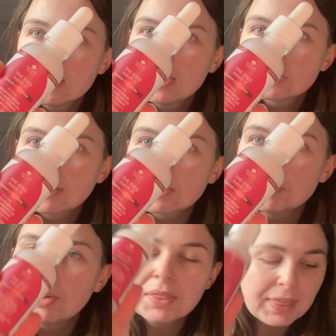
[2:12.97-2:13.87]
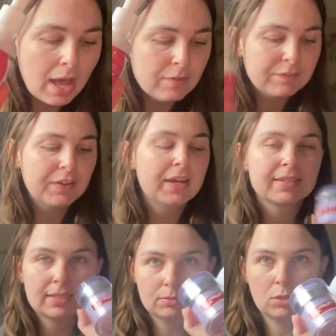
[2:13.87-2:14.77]
So I'm going to put that on first,
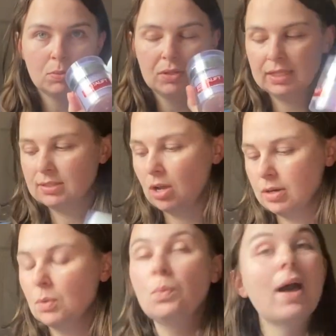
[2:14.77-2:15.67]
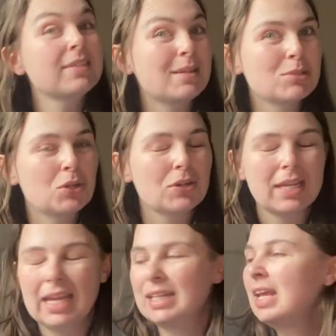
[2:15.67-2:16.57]
and I'm going to put this on whilst I'm
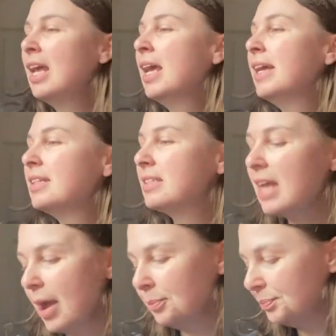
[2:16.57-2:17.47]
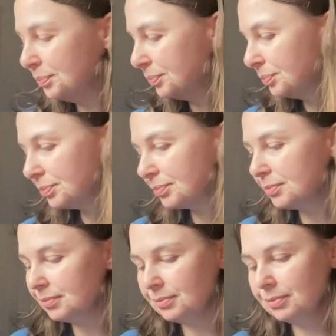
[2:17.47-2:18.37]
talking. So,
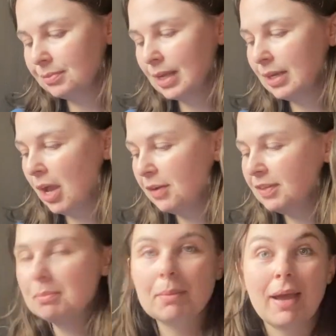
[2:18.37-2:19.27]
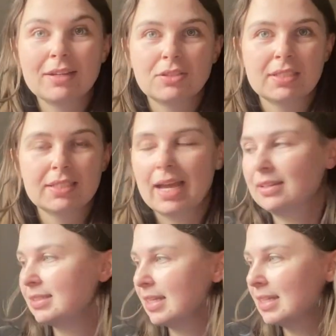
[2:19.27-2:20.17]
and hopefully my mic doesn't die,
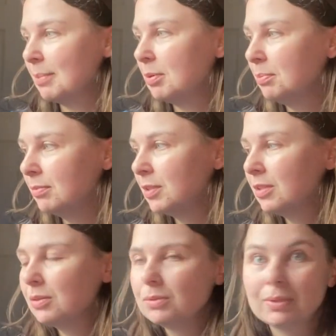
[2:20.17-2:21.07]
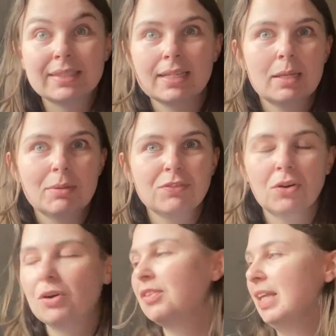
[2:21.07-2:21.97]
because that's happened recently
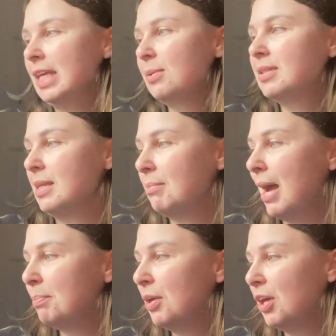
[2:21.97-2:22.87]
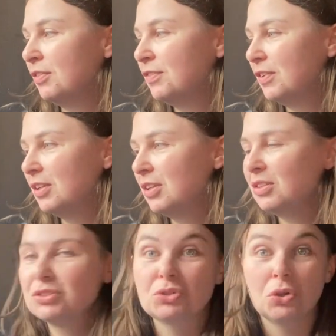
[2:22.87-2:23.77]
before. I think it was in my birth
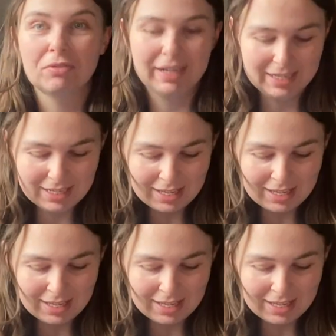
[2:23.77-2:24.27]
story.